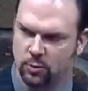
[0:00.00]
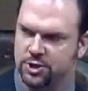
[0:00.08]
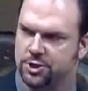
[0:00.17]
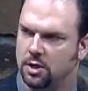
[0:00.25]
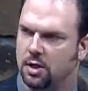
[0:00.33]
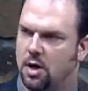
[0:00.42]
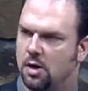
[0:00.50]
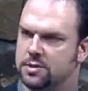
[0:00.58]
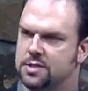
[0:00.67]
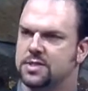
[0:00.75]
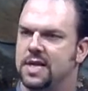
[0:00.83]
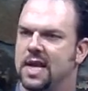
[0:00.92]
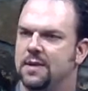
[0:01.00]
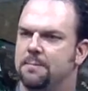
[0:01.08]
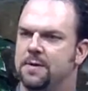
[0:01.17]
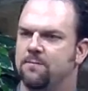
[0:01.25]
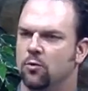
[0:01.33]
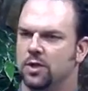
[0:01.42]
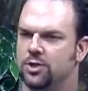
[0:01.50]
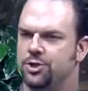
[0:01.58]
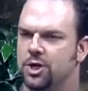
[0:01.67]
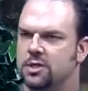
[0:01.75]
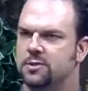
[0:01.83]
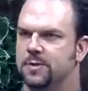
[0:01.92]
We shall all stand before the
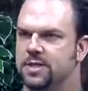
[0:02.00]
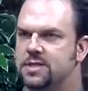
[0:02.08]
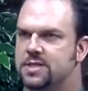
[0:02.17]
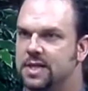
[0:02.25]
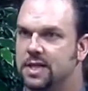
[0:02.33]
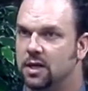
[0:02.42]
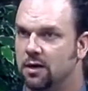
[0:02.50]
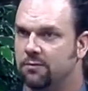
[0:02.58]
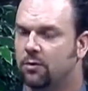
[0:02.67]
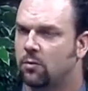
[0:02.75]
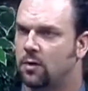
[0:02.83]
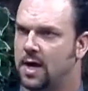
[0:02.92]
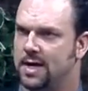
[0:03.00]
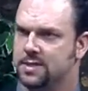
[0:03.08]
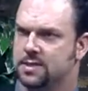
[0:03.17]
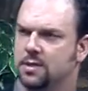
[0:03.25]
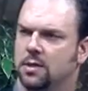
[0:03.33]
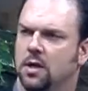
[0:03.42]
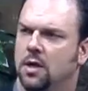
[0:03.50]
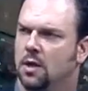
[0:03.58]
judgment seat of Christ.